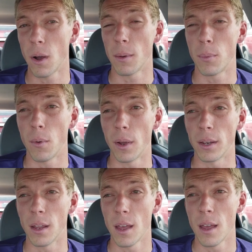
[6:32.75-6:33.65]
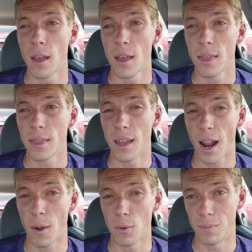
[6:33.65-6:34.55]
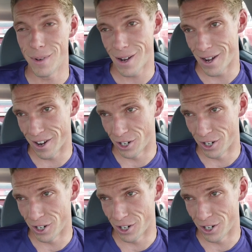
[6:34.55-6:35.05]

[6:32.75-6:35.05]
on point that I will be